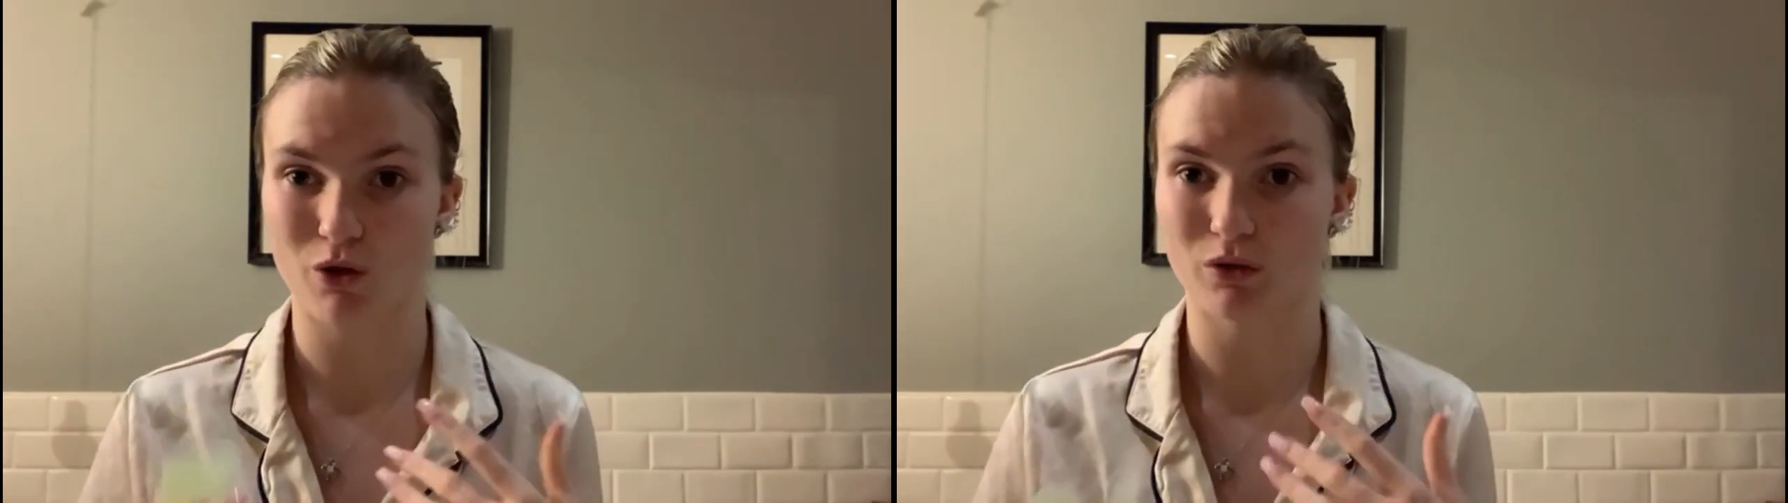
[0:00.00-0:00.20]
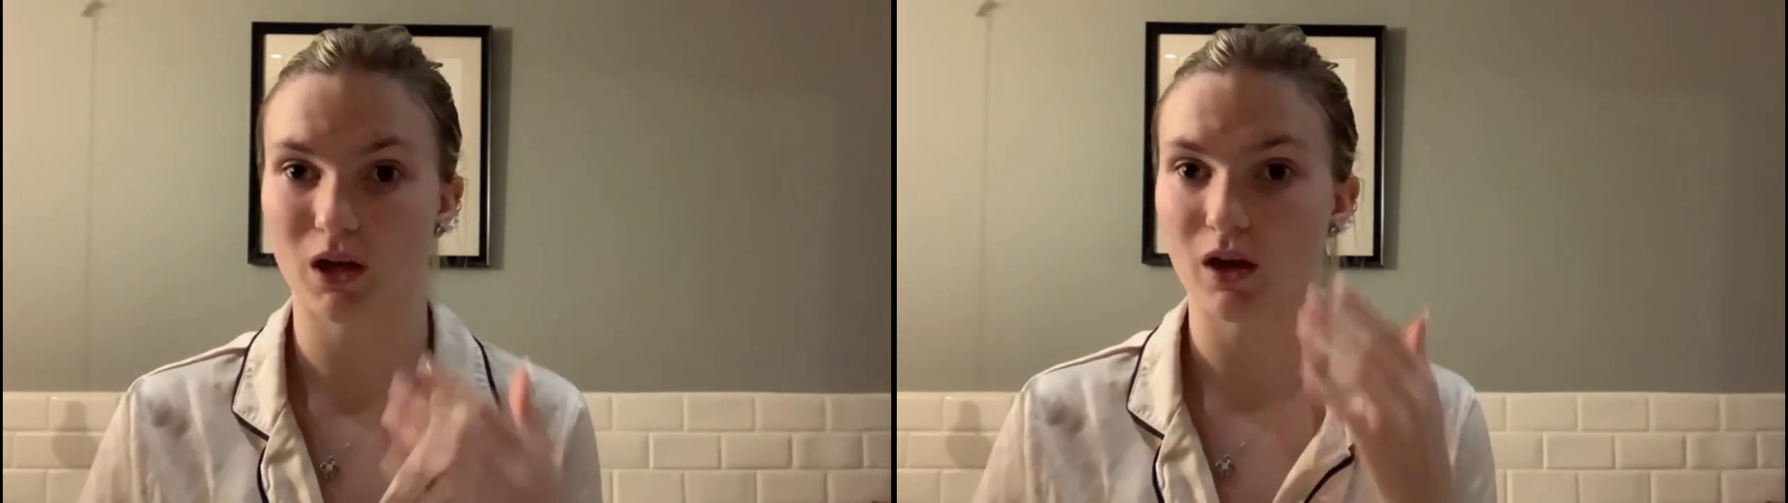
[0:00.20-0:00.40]

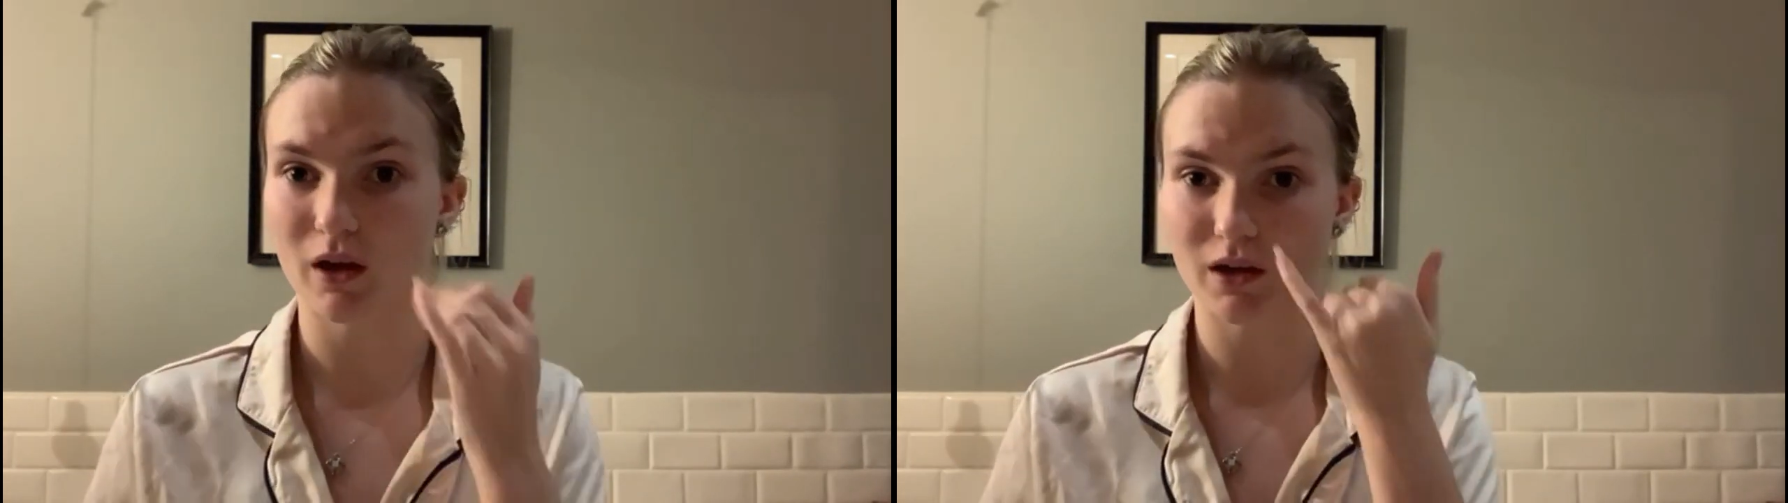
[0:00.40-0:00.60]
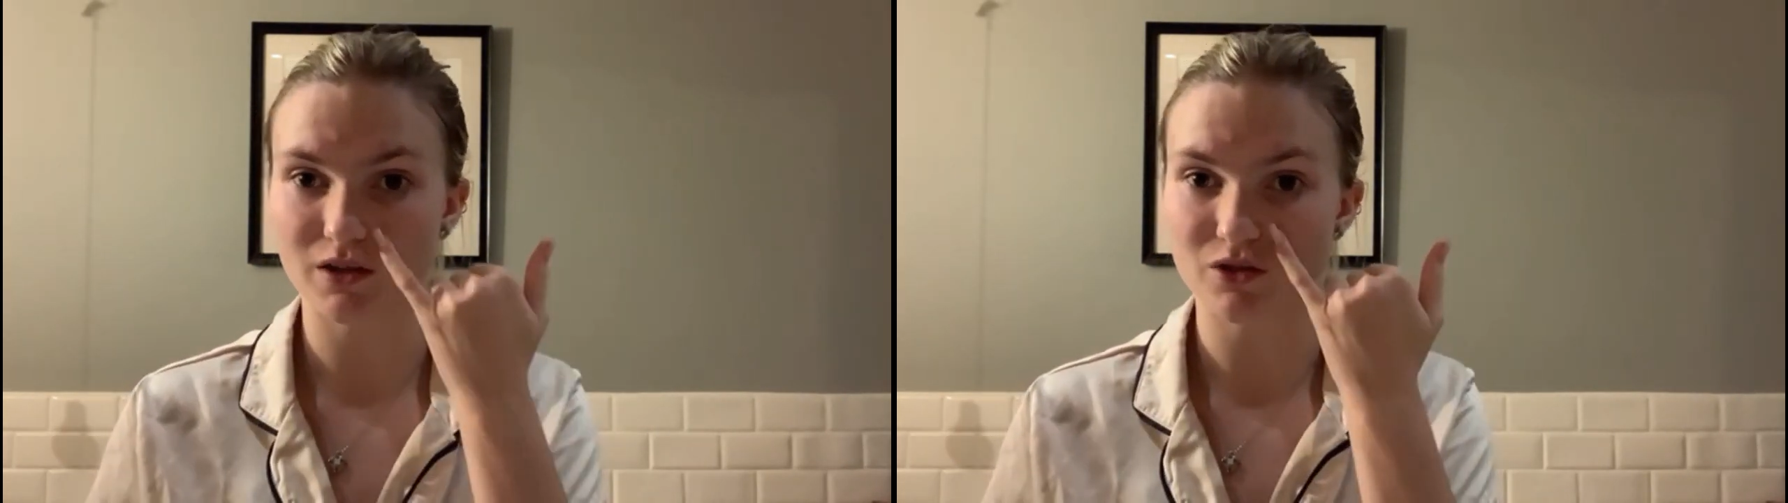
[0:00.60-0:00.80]
roller
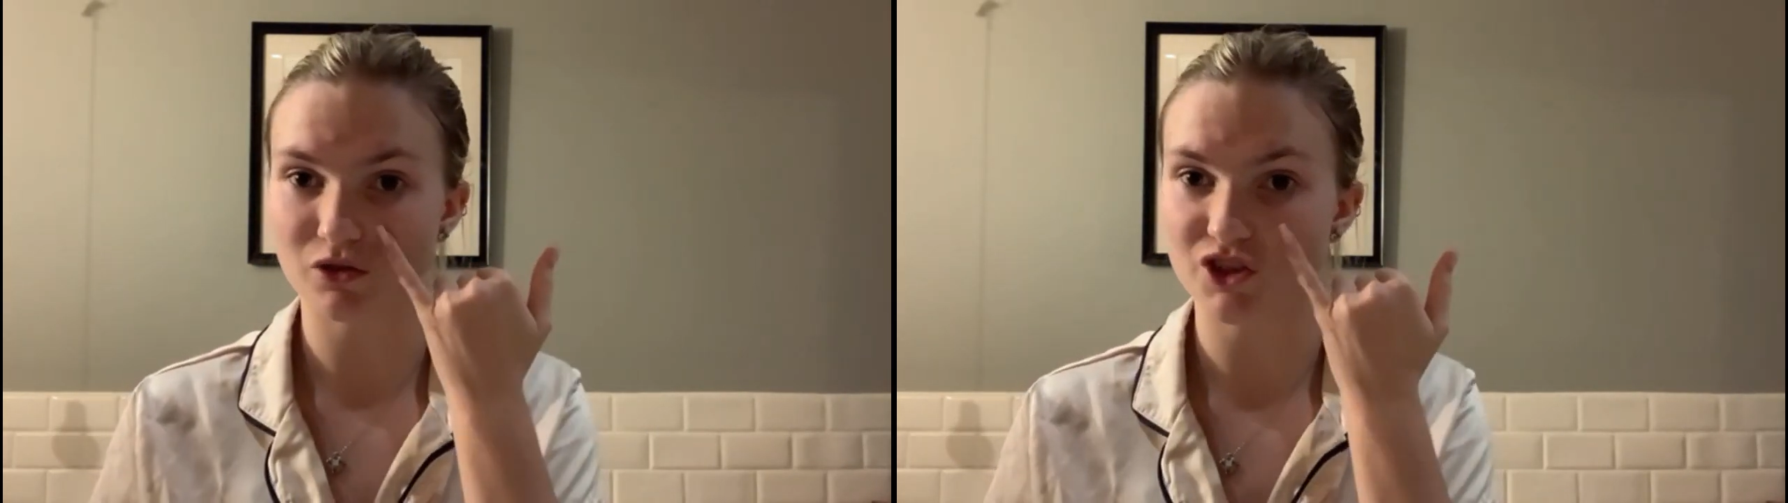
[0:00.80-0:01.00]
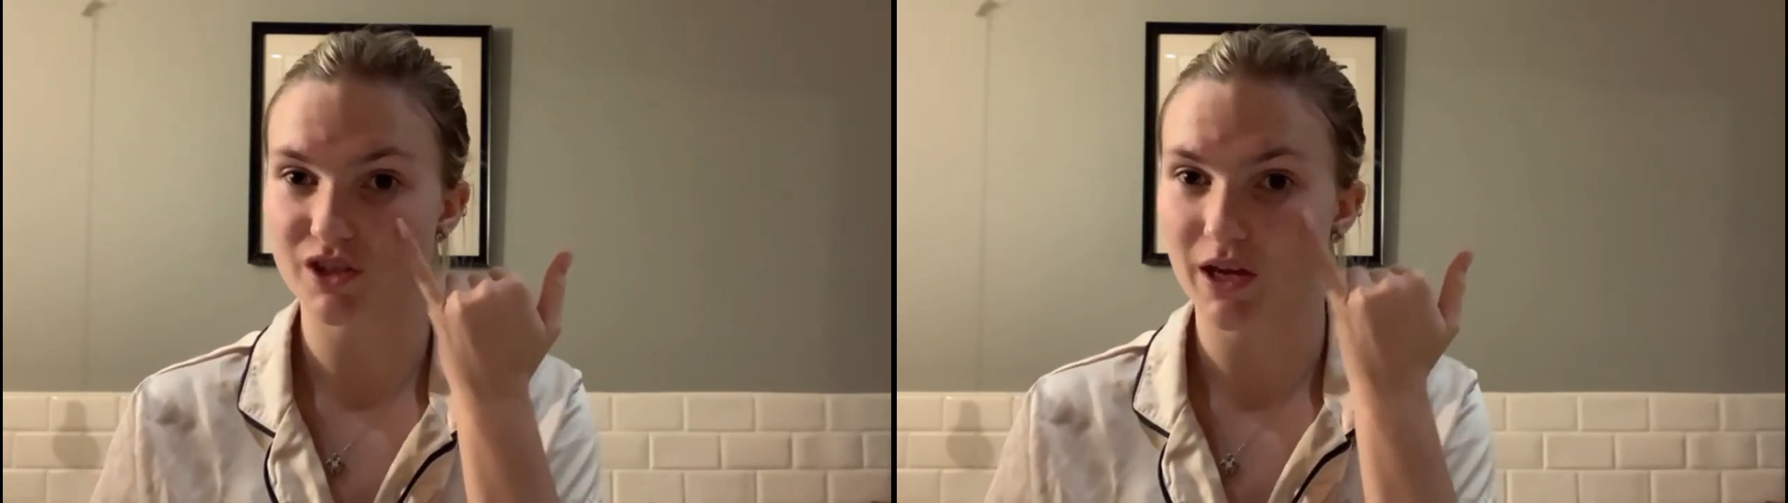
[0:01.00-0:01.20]
and
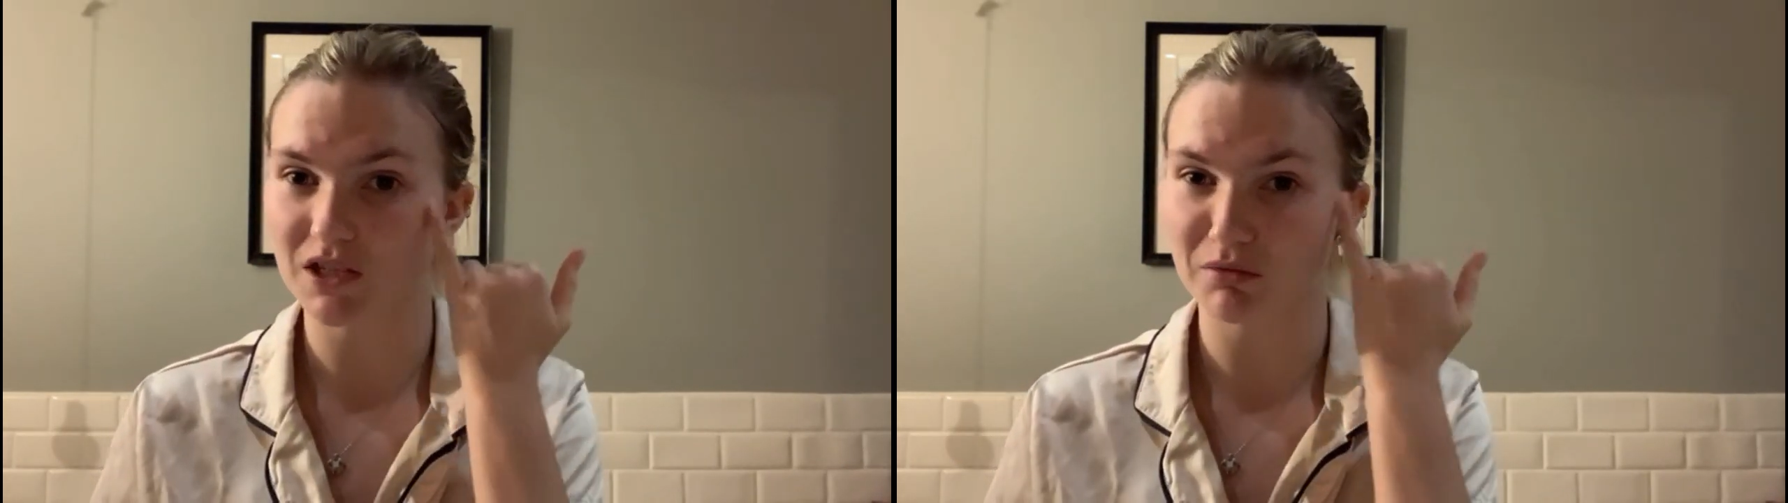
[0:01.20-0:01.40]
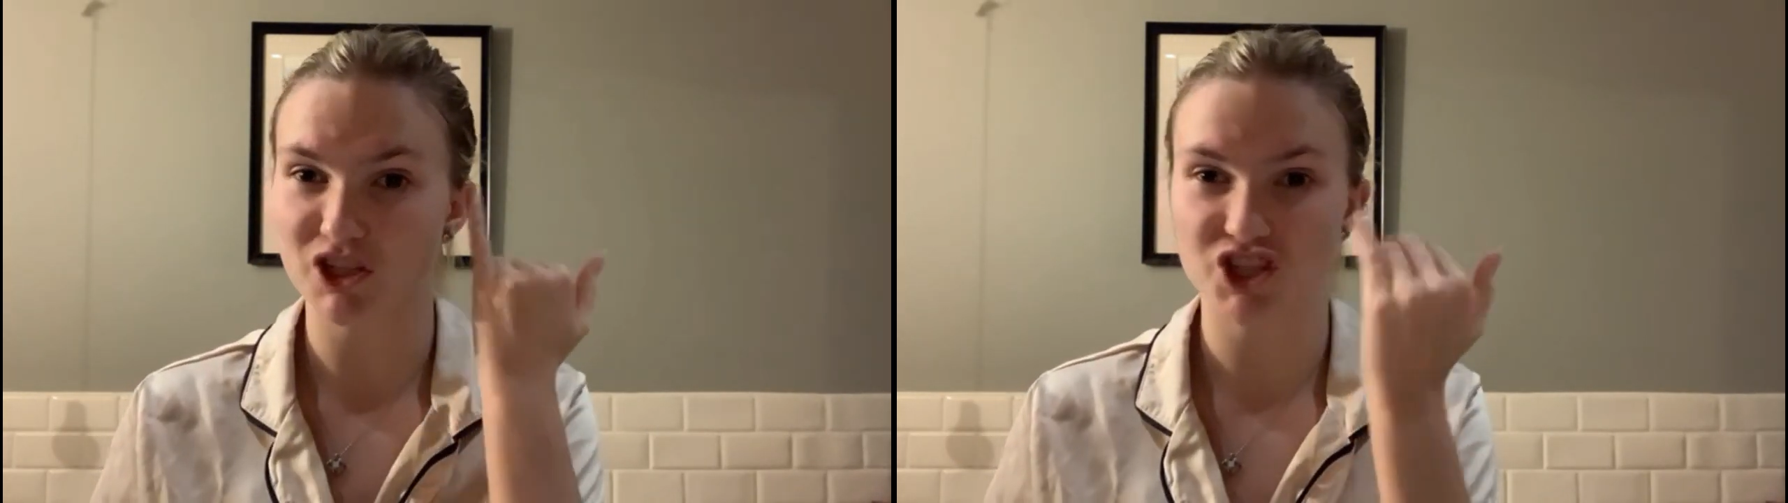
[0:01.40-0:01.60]
sort of just get into my